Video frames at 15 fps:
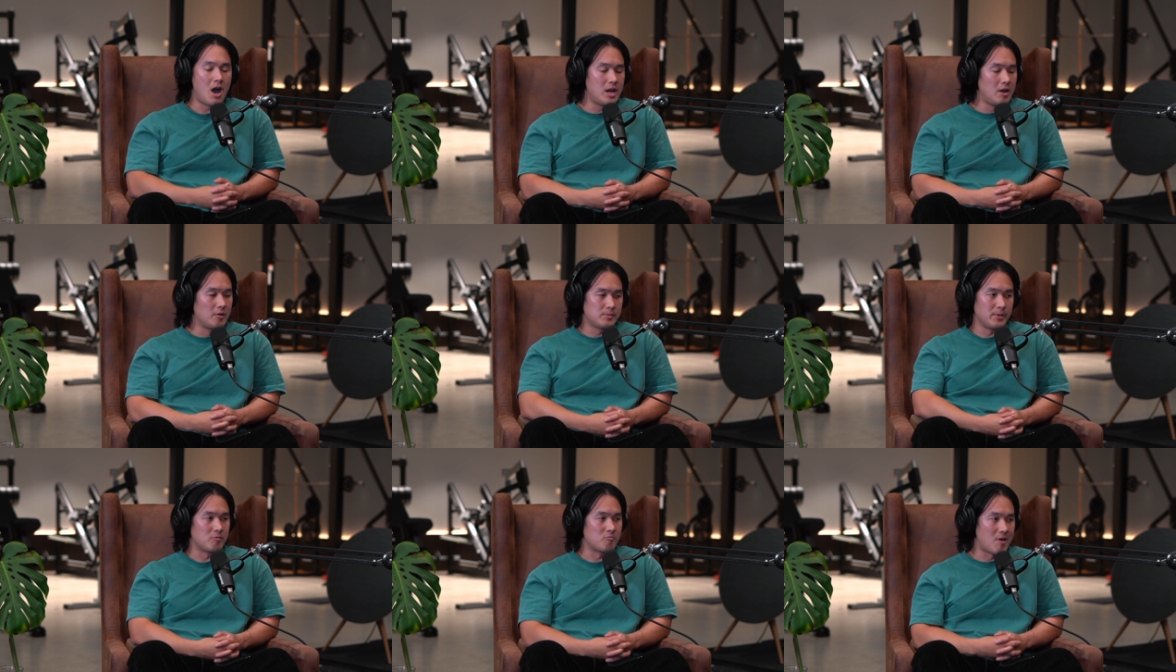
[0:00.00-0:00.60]
I
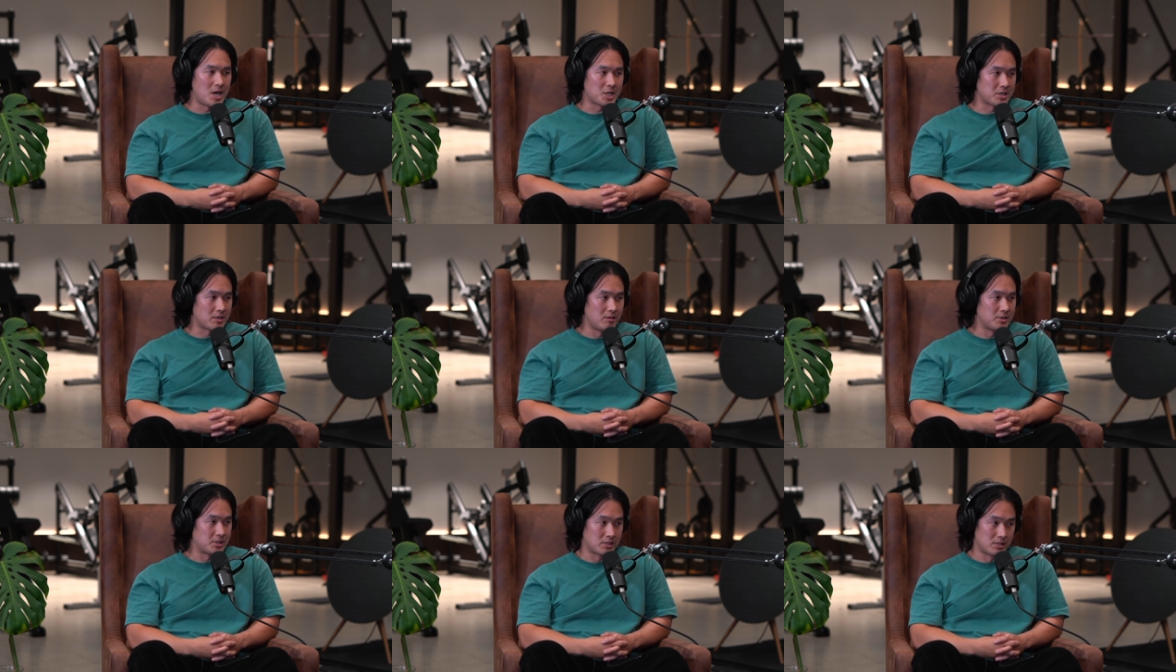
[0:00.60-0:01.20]
know it's me
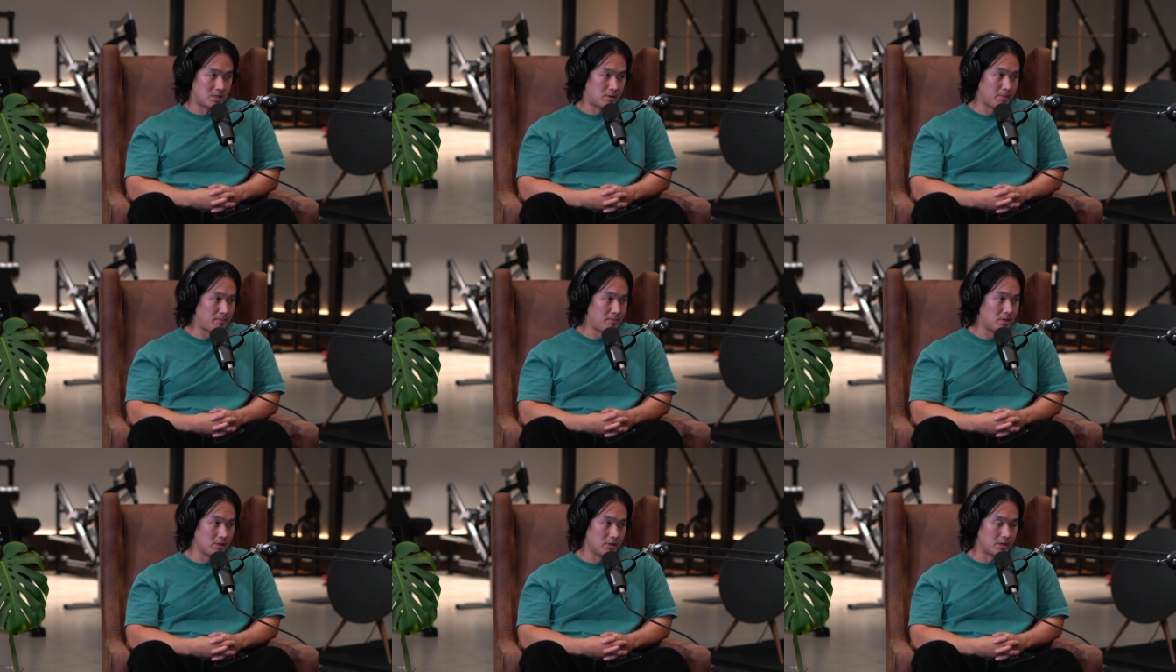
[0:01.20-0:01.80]
rationalizing a
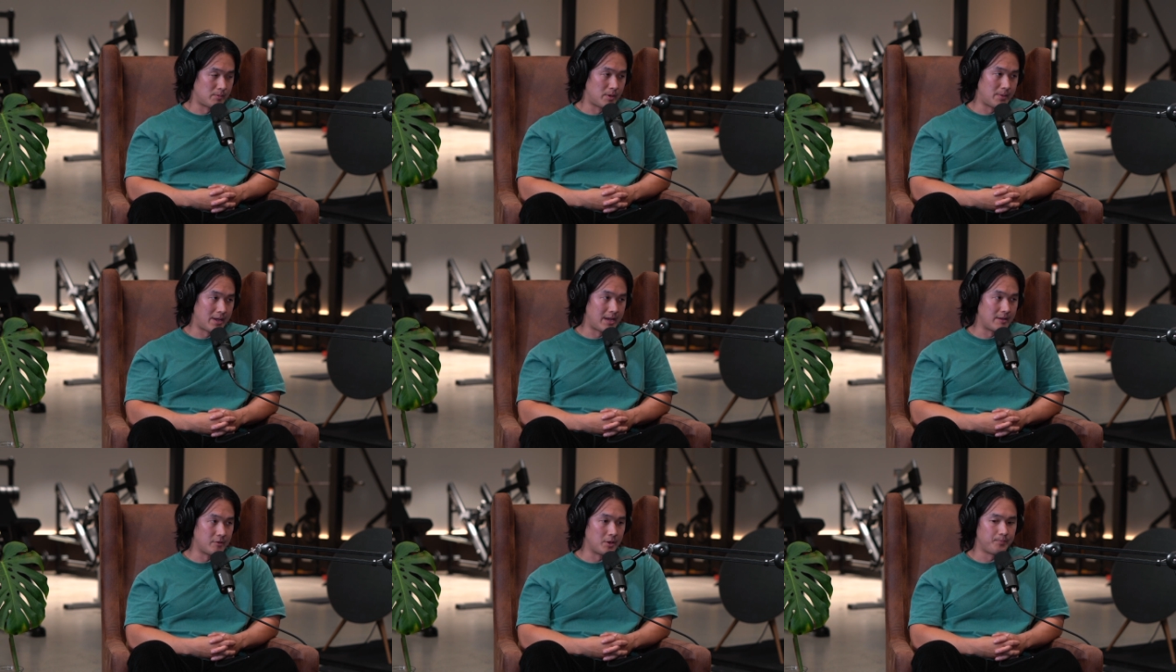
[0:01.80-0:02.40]
lot of my
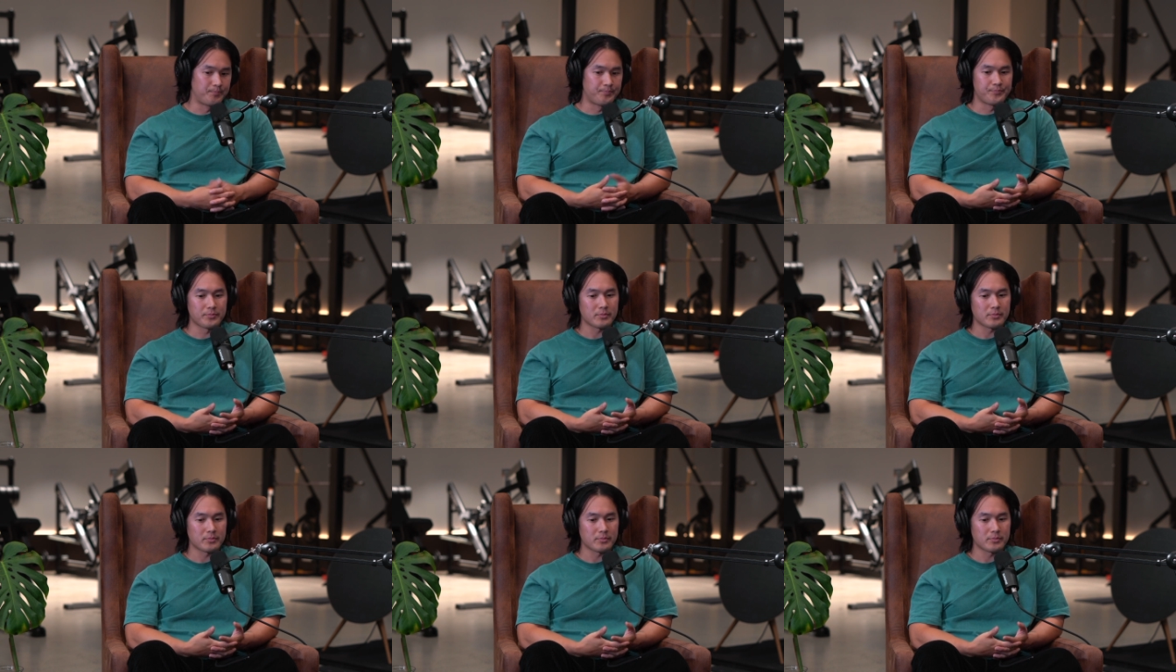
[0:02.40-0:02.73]
behavior.